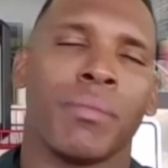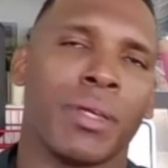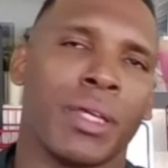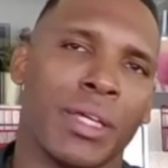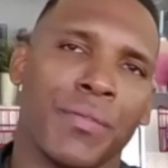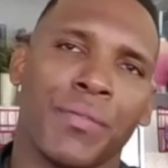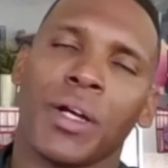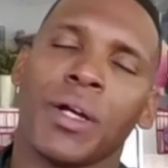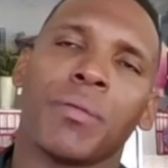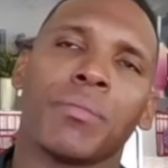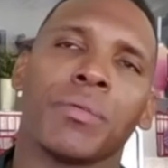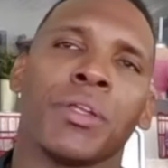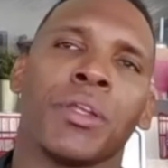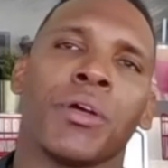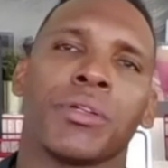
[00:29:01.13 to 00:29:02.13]
Maybe give
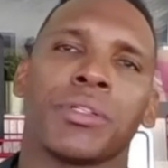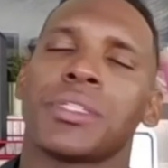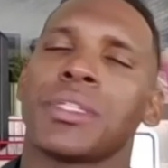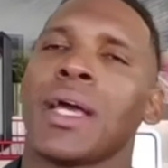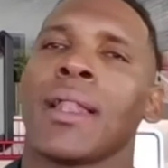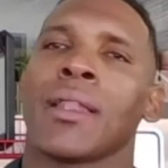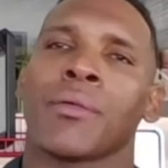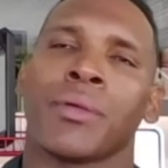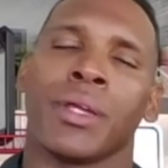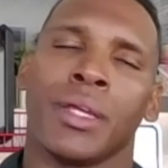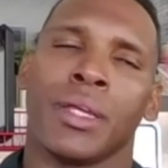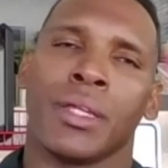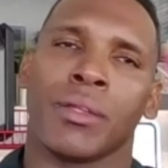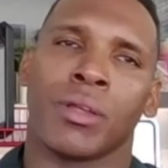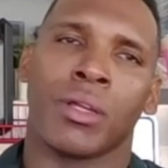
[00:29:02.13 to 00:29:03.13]
up, a
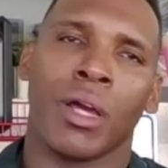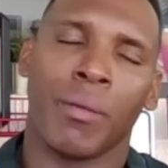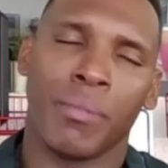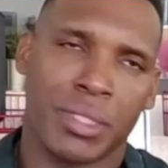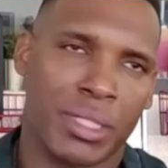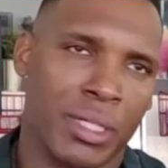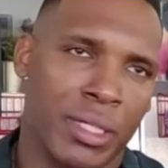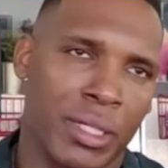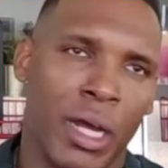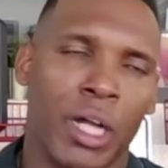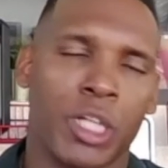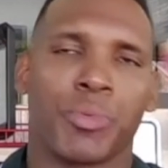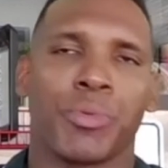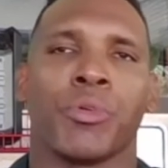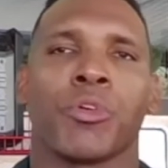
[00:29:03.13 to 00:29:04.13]
salary and come into
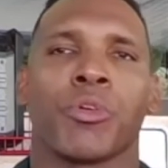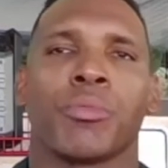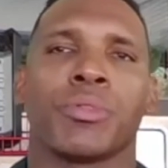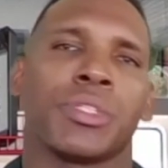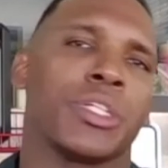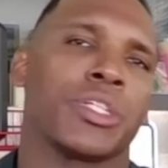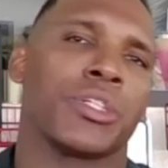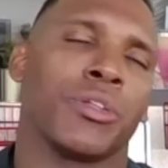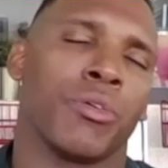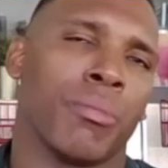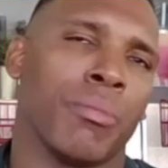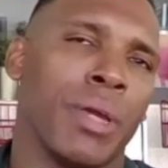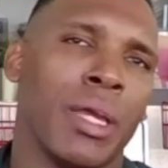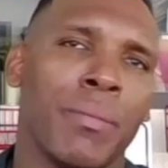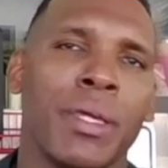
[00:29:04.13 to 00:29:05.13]
an entrepreneur position,
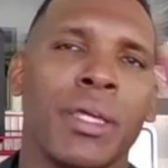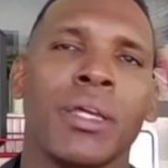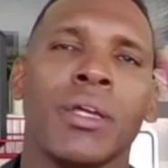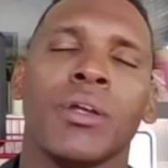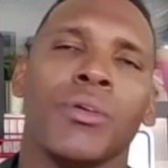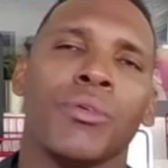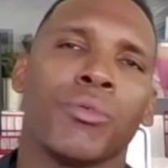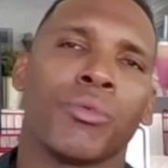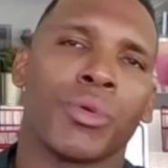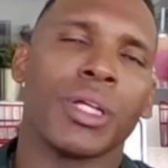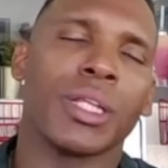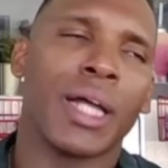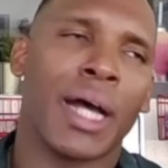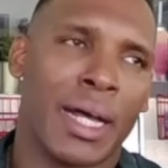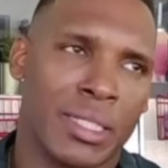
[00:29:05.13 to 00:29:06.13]
or maybe
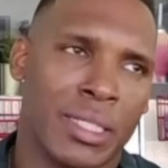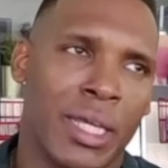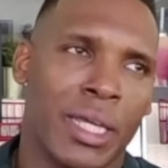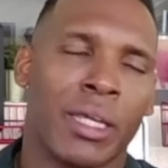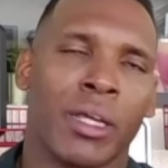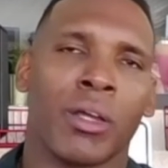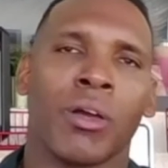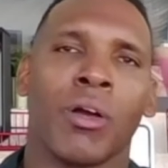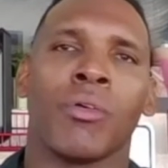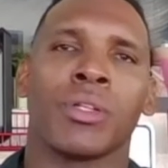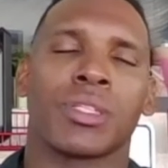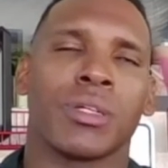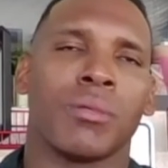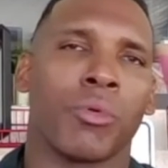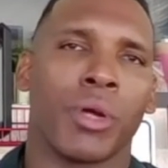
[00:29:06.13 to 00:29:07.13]
realize they can
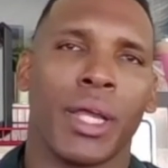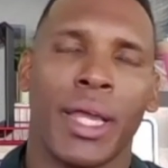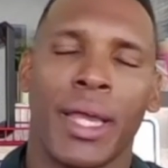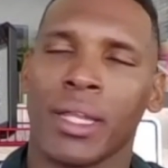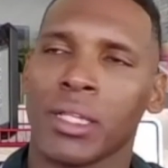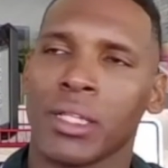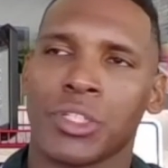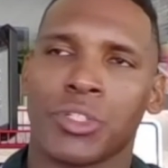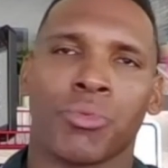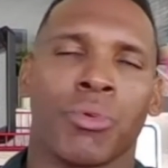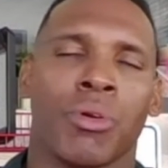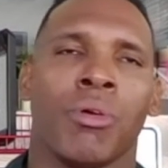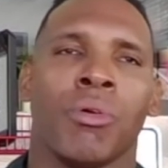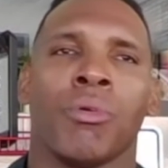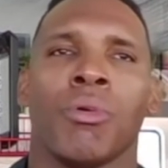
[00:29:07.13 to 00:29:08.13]
go into a more
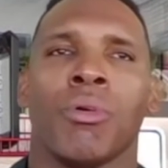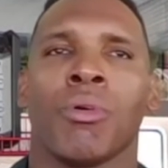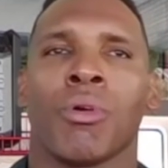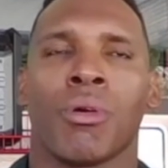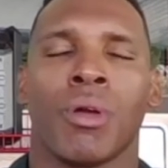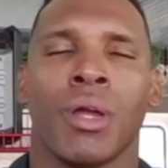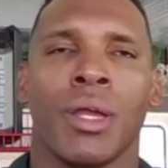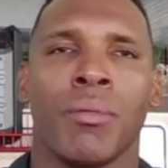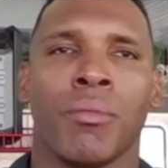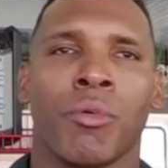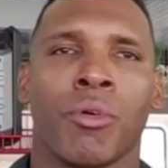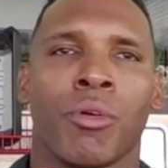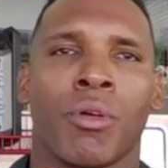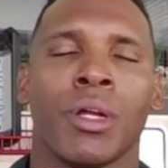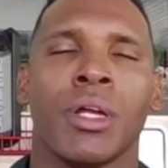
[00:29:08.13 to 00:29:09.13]
analyst role or a
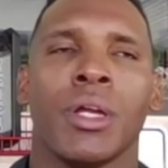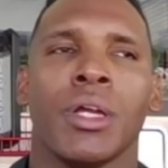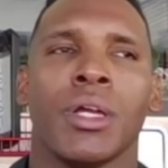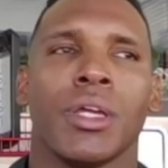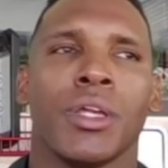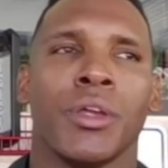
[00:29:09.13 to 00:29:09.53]
more,